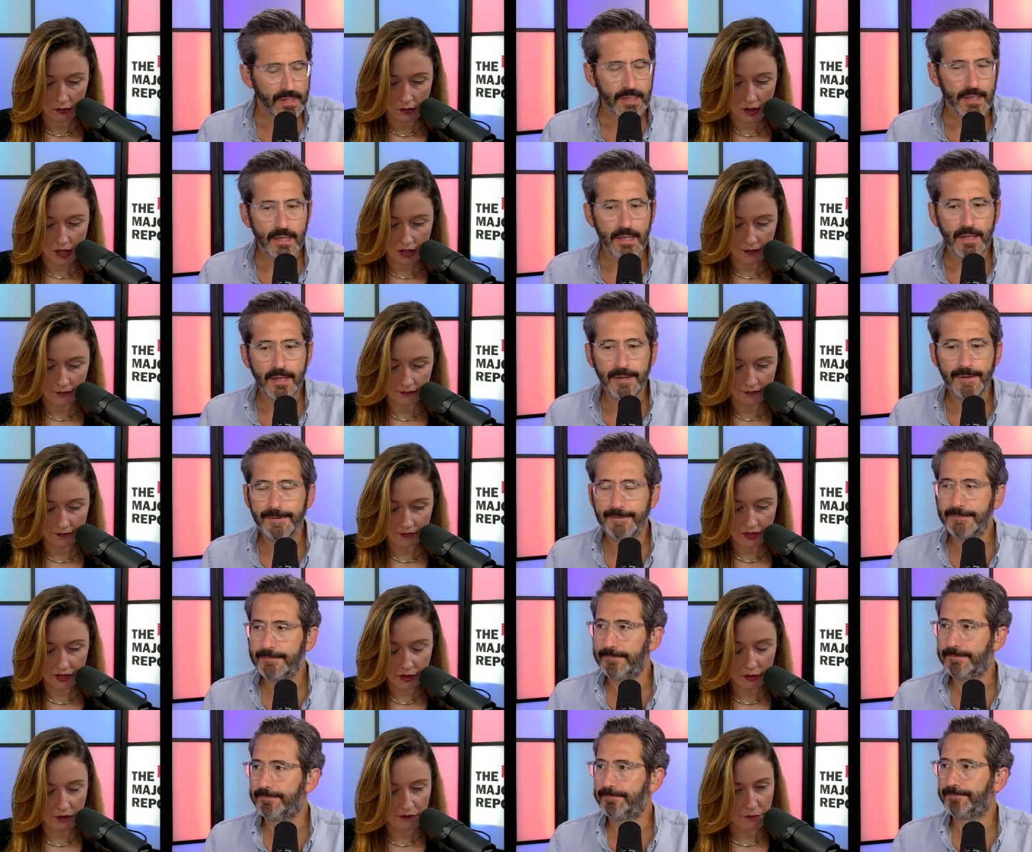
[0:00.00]
Speaker 1: Well,
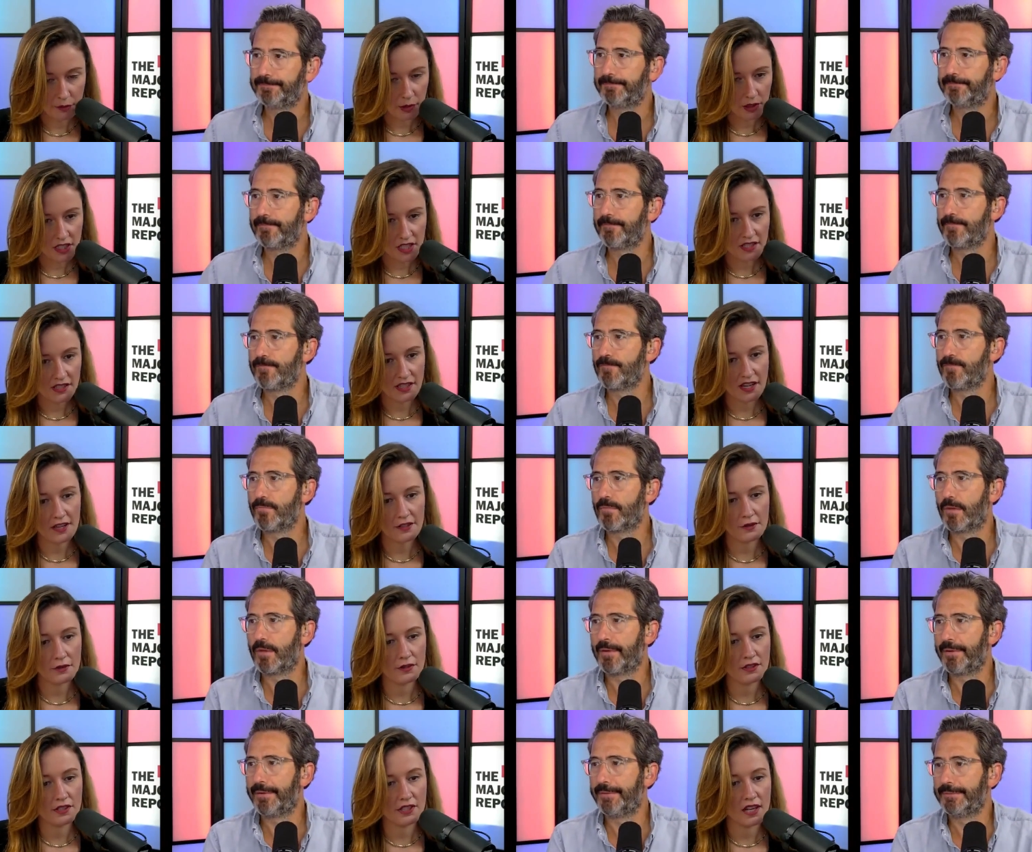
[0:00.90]
so if Bernie
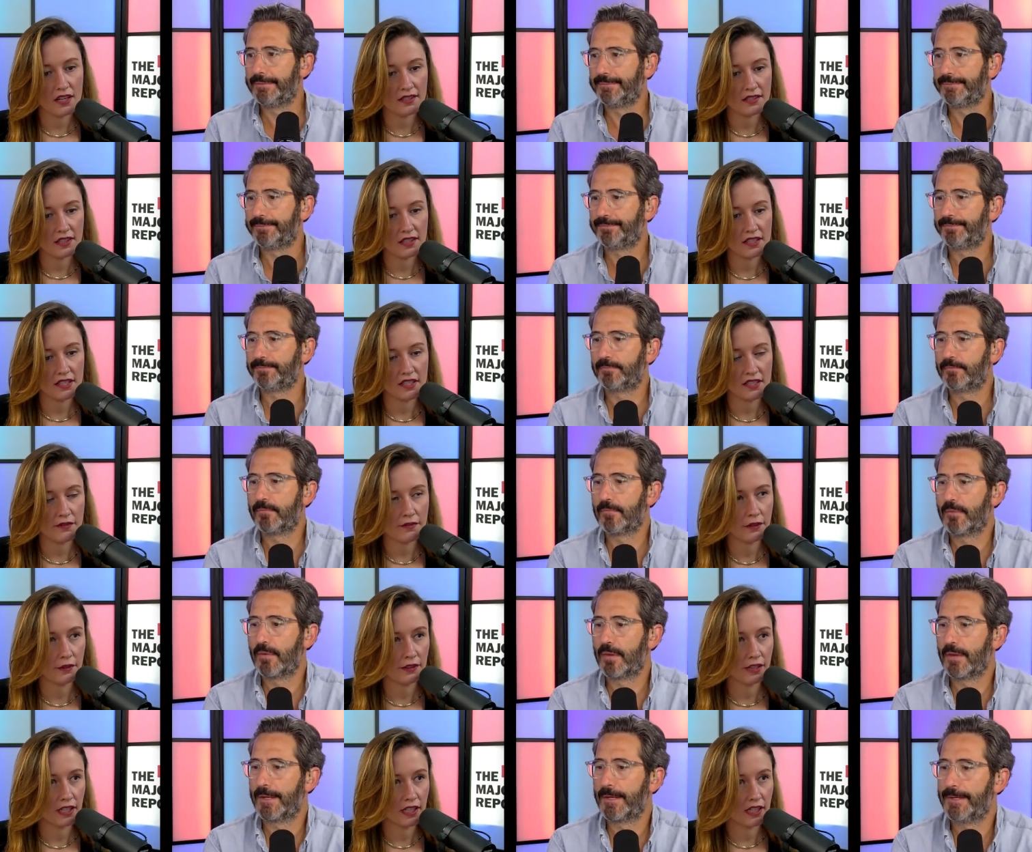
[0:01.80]
Sanders says that he's
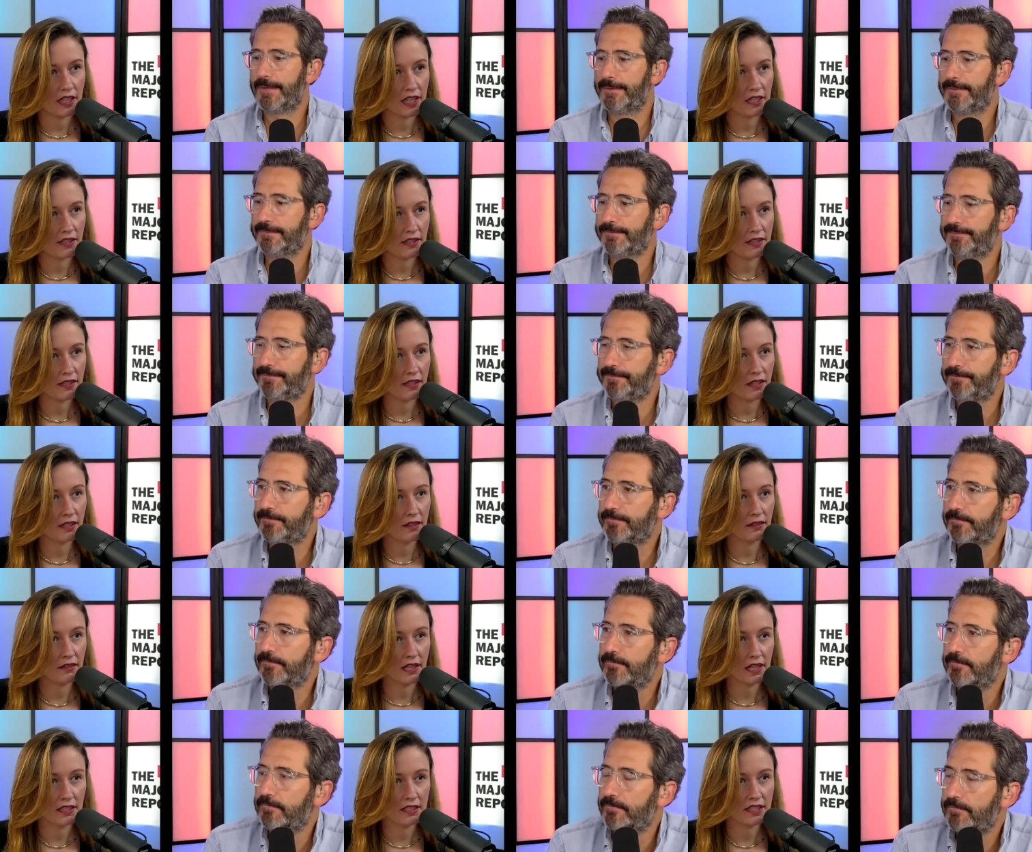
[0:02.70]
voting against it,
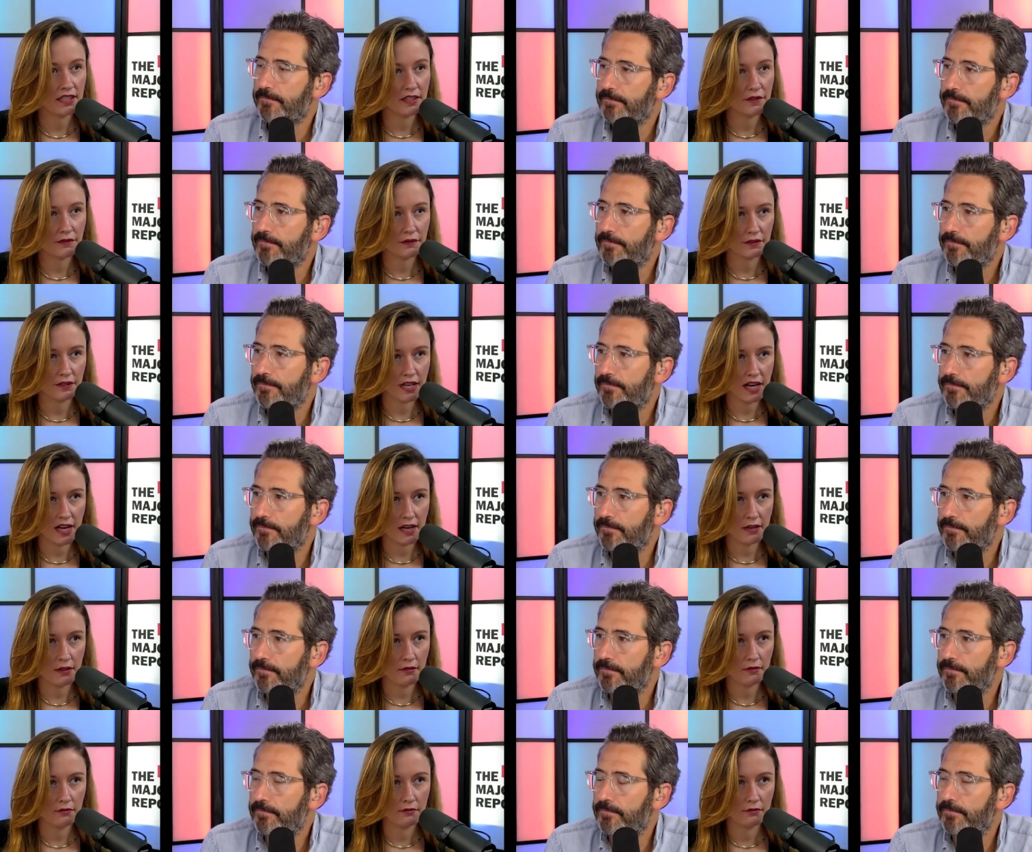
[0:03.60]
at least for
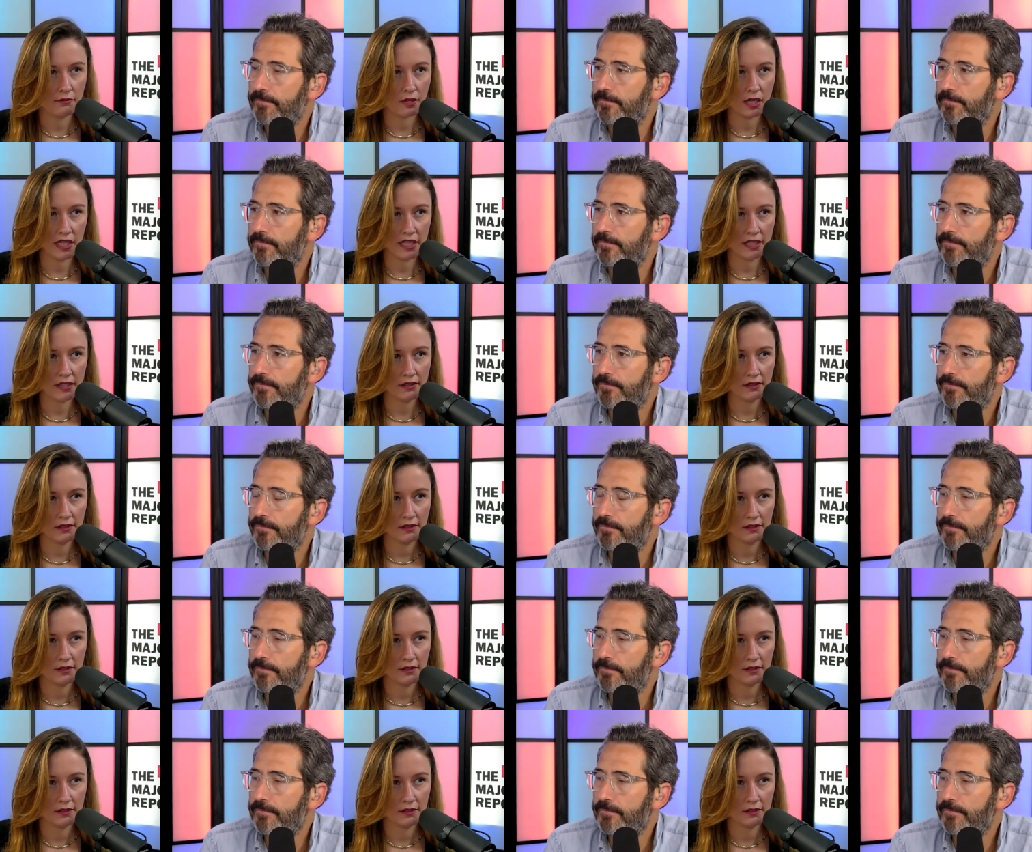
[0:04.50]
now, right,